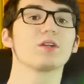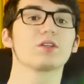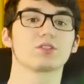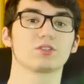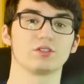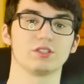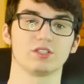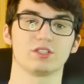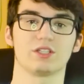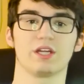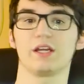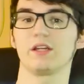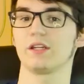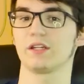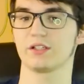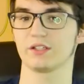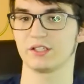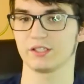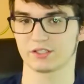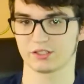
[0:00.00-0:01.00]
So this
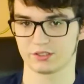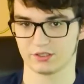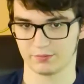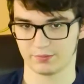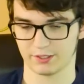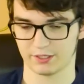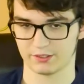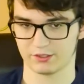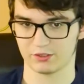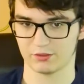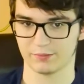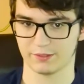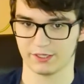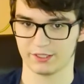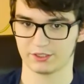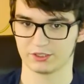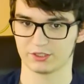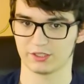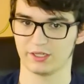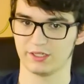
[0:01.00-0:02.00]
technically isn't a two
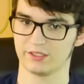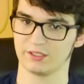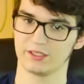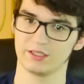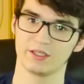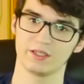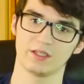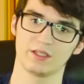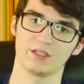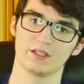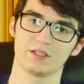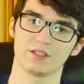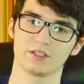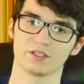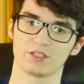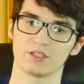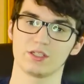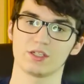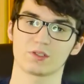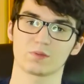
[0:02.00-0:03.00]
body shot. You
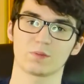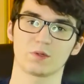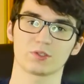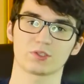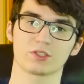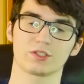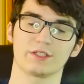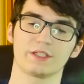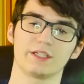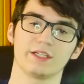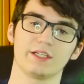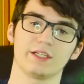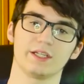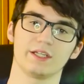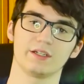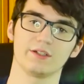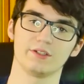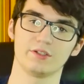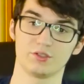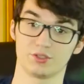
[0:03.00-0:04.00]
see this mostly
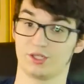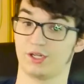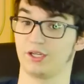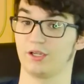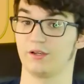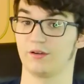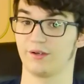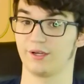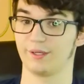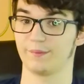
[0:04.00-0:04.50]
in news anchoring.